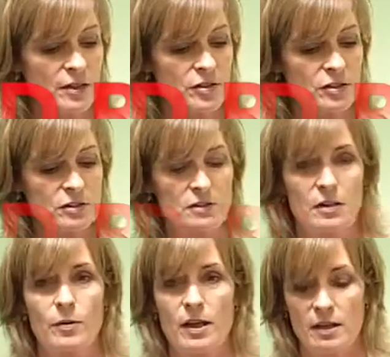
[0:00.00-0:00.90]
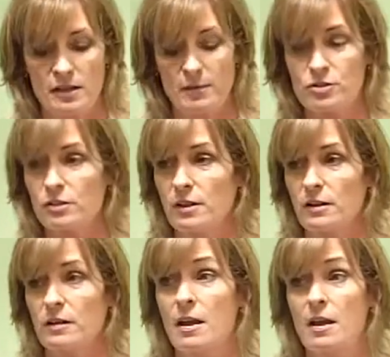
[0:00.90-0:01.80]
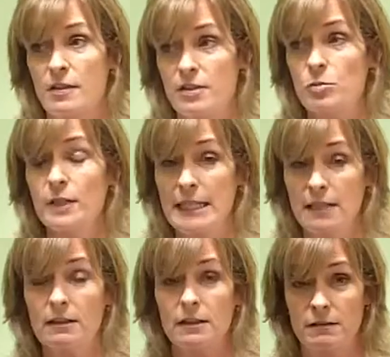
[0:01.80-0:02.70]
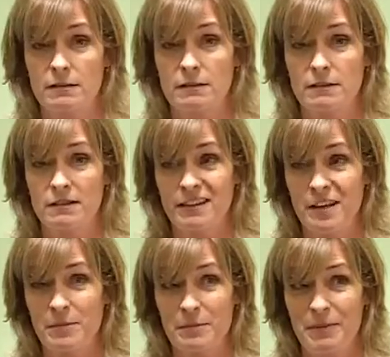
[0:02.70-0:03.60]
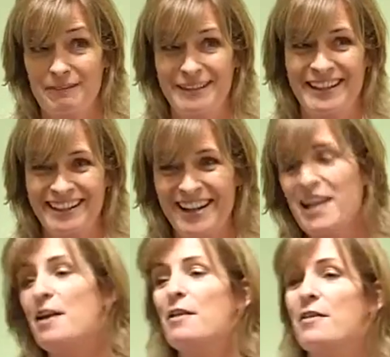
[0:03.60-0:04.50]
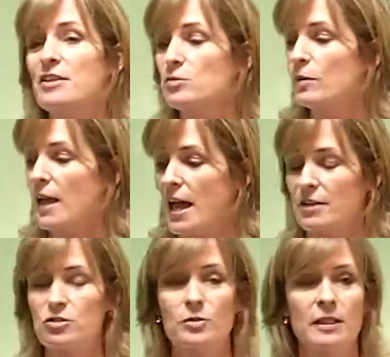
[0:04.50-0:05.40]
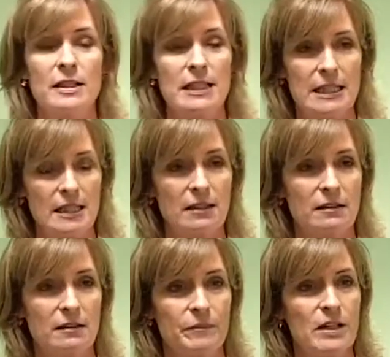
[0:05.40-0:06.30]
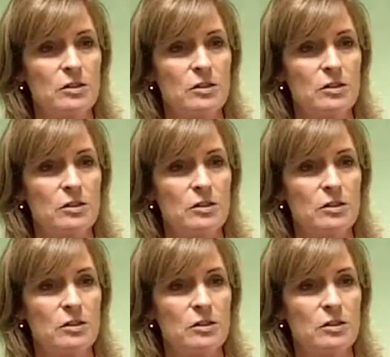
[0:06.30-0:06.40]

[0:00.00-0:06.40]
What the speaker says: This, okay, commercial here, this will heal it. Okay, people? This will actually heal.